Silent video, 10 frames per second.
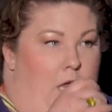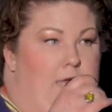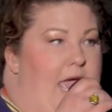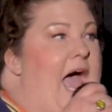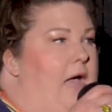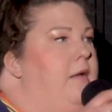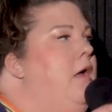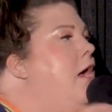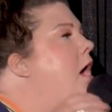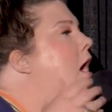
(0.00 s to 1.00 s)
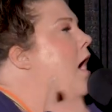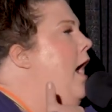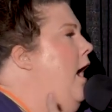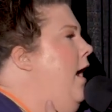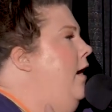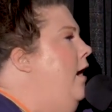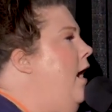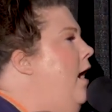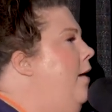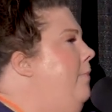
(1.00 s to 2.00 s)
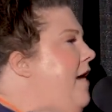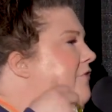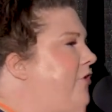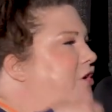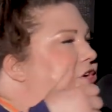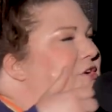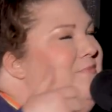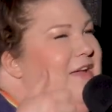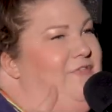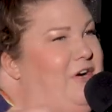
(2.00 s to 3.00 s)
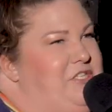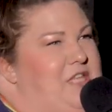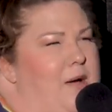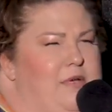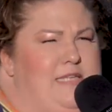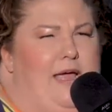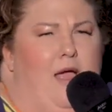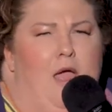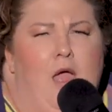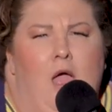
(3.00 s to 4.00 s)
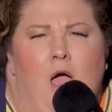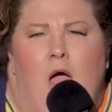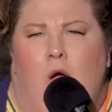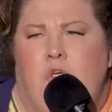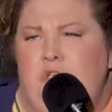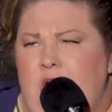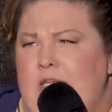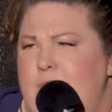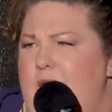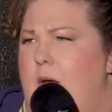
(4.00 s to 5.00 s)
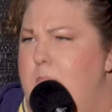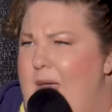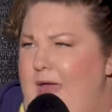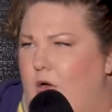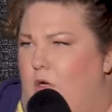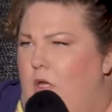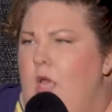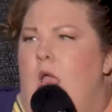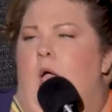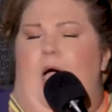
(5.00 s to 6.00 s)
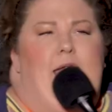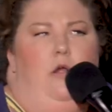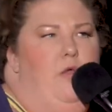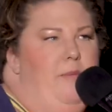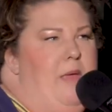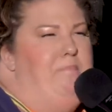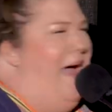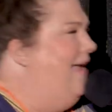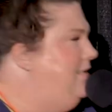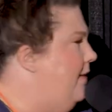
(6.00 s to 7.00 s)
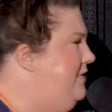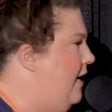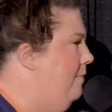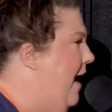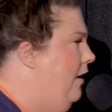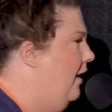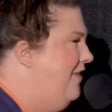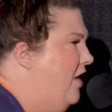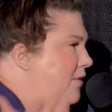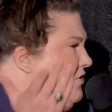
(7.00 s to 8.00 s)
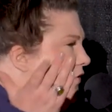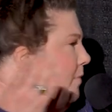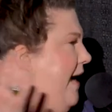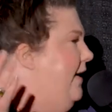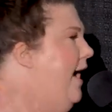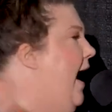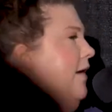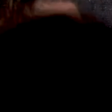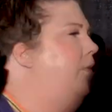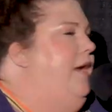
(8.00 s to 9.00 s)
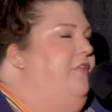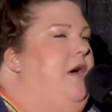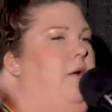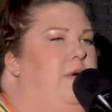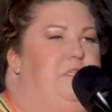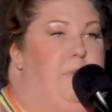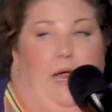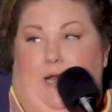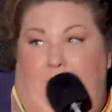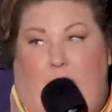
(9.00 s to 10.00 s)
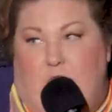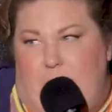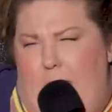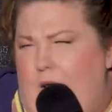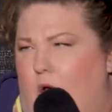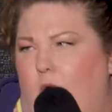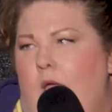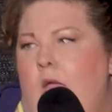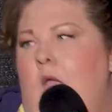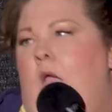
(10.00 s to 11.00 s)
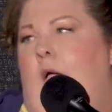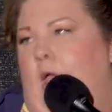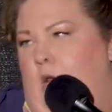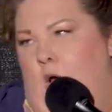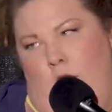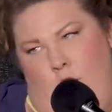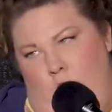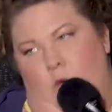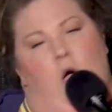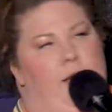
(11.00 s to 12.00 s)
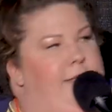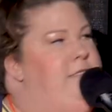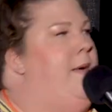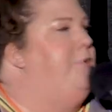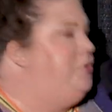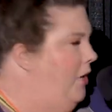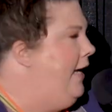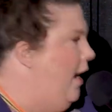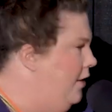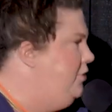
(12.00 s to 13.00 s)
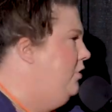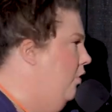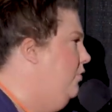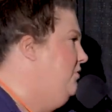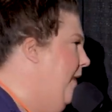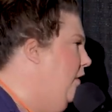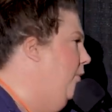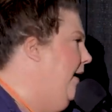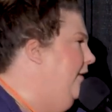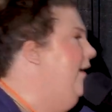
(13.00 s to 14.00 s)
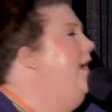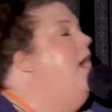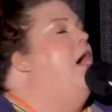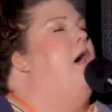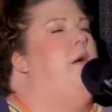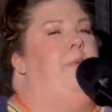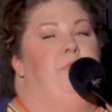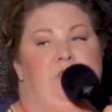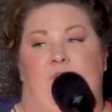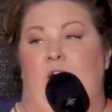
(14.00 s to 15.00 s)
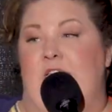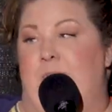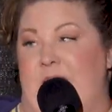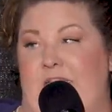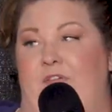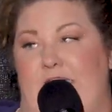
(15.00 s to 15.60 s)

Yeah. And my first thought was like, oh shit, it's made of metal. I didn't know they made bathtubs out of metal. I thought it was Formica. I don't know what I thought it was, but I didn't think it was metal. And you audience members were like, how did you know it was metal, Amanda? It was the very specific